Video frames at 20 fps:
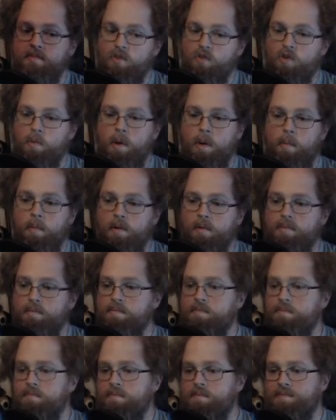Remember,
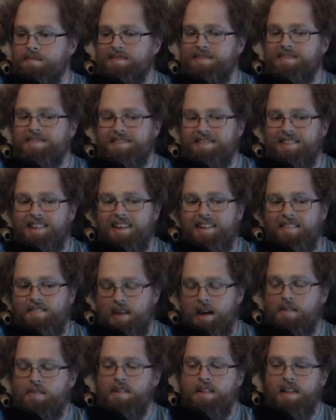if
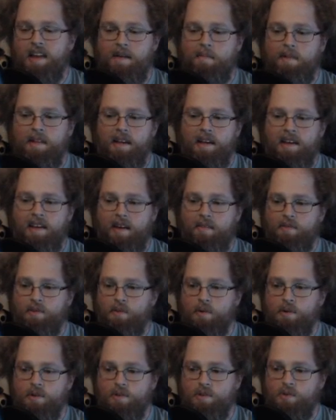you have a lamb leg, you have to
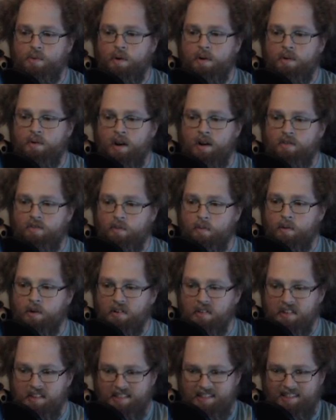reduce 1 round from
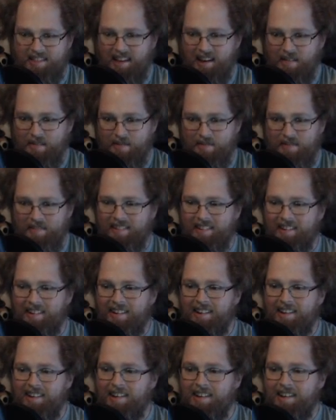all this stuff.
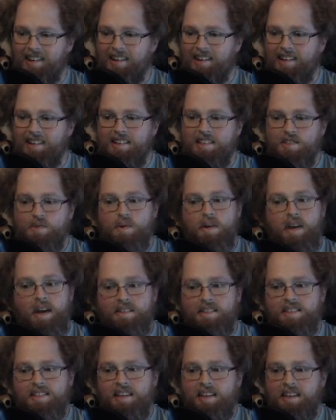So we'll
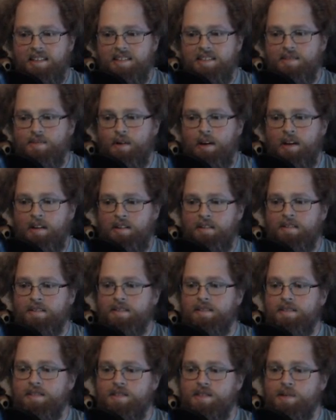count to 6. 1,
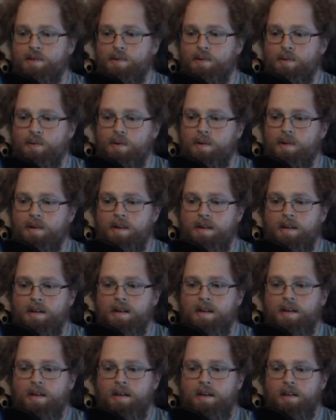2,
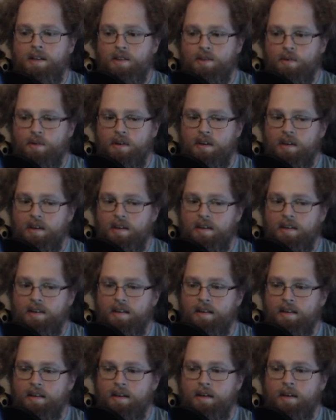3,
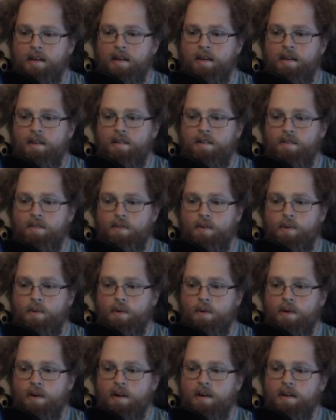
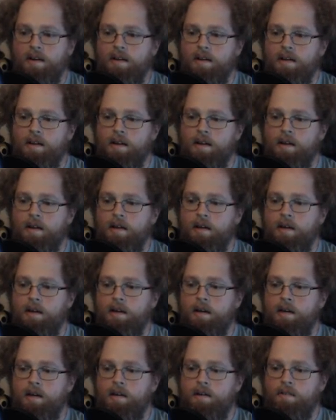4,
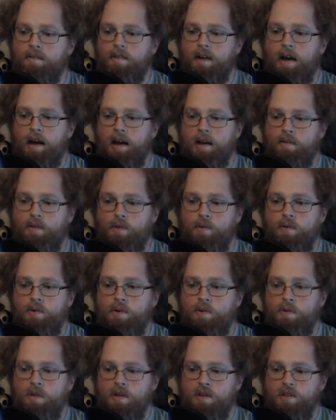5. Who
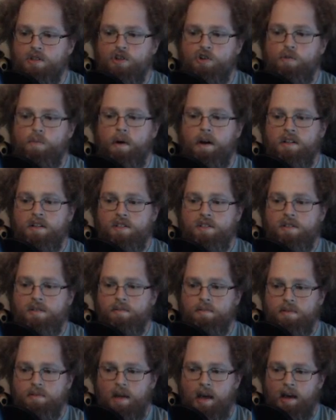knew that 2 punch
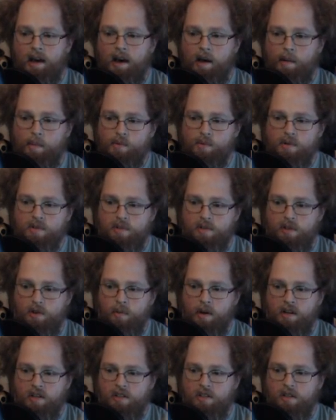up was so
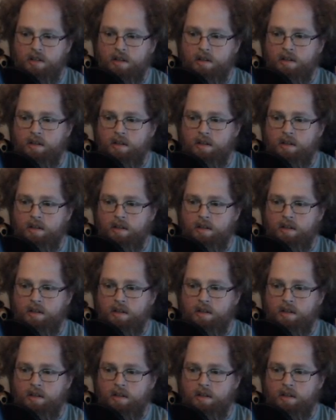much?